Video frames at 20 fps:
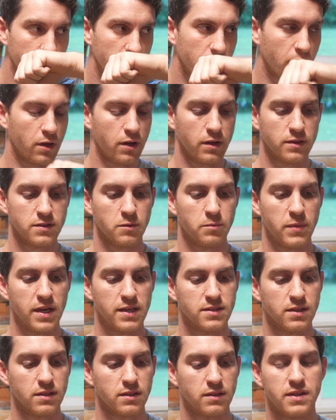Oh, that's
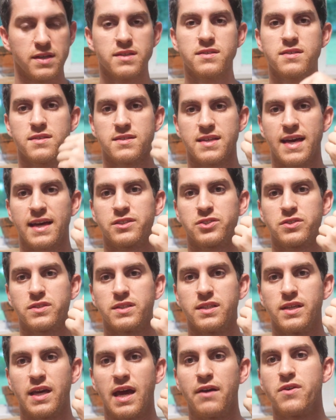amazing. This is
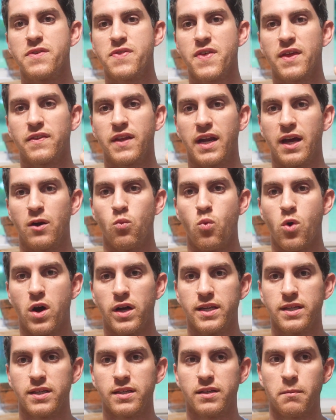actually everything that I
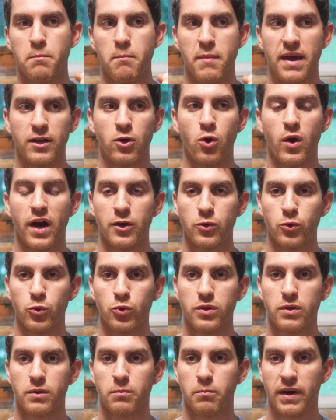wanted Mango
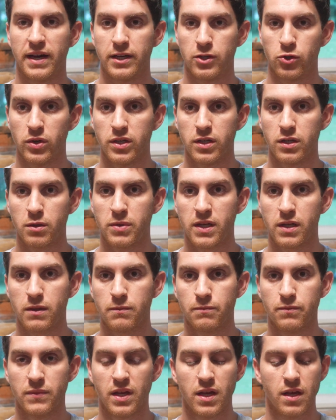Oud by Gritty to be.
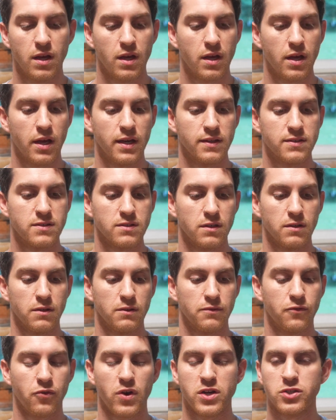It's a
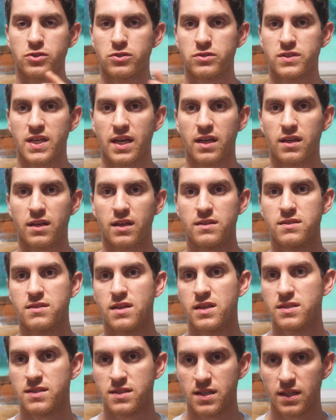fresher take, it's
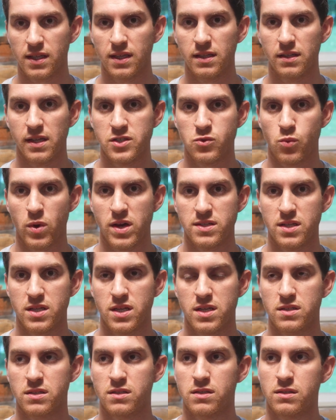less sticky, less
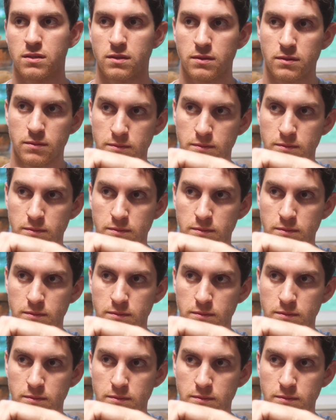resinous.